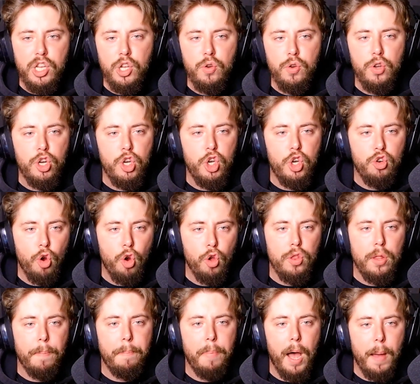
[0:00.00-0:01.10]
to control
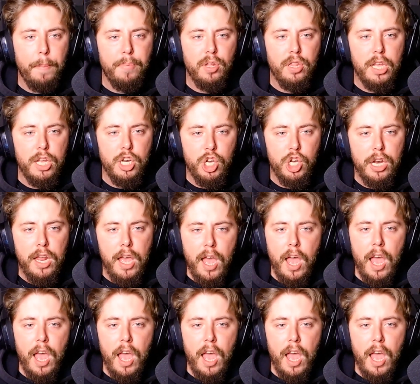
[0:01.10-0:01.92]
the population